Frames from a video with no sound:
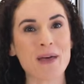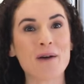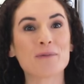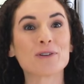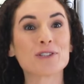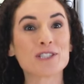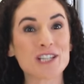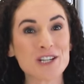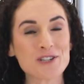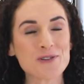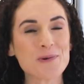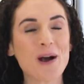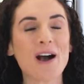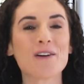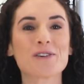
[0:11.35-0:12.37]
that will teach
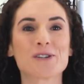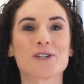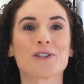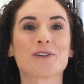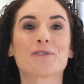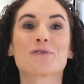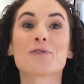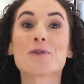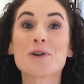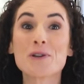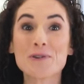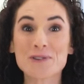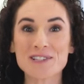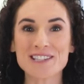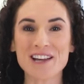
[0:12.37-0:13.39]
you how to cook for
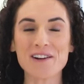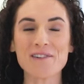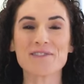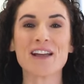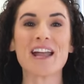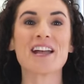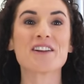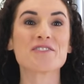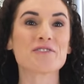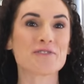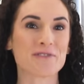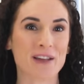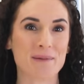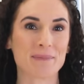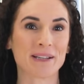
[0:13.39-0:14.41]
yourself and your
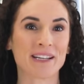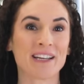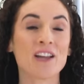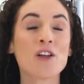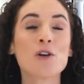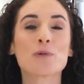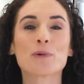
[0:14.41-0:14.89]
family